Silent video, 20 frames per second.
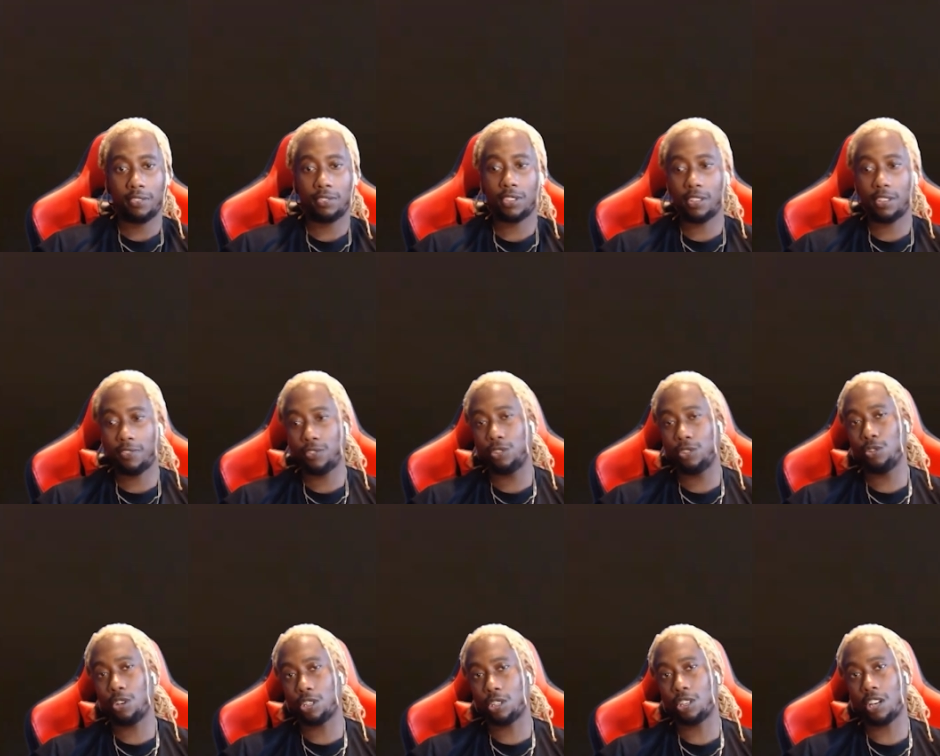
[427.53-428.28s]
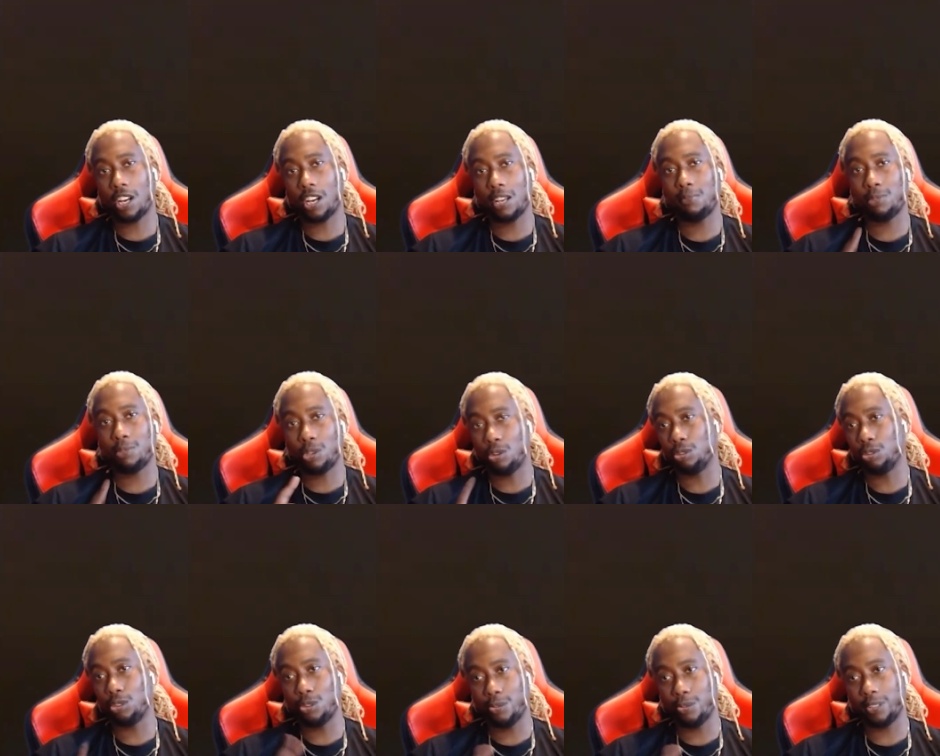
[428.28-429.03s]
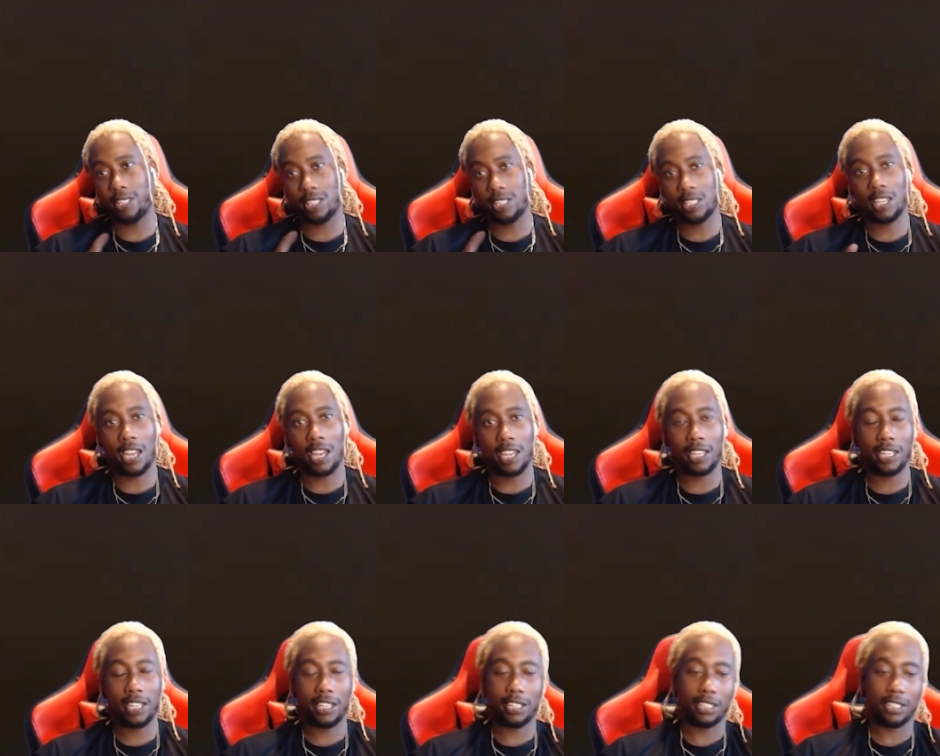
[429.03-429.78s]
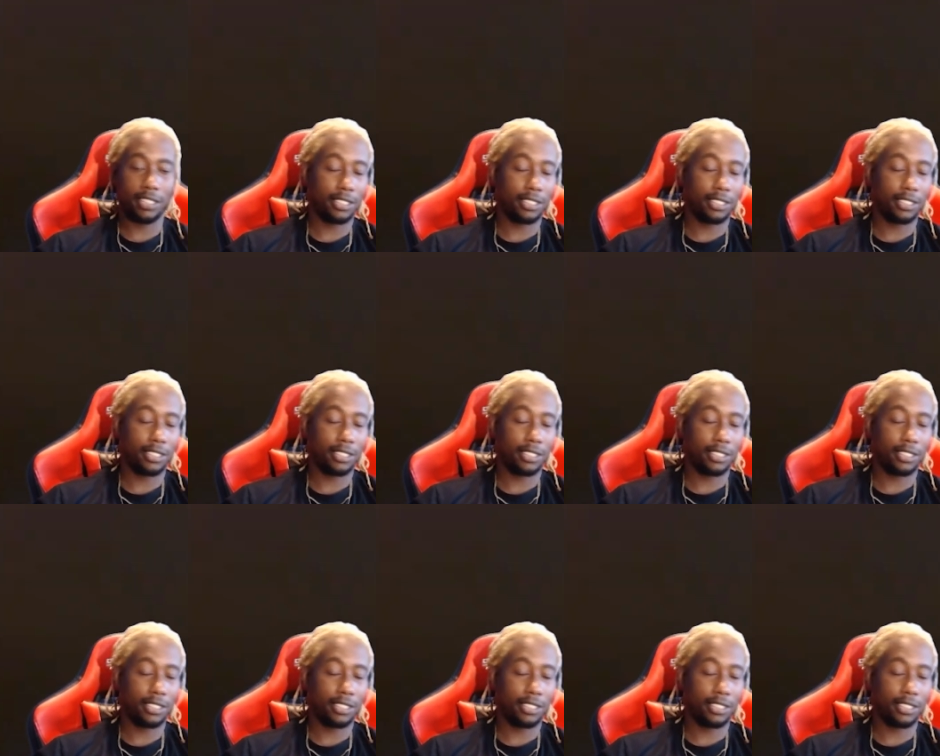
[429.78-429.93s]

If you do a crime, don't do it with this guy here.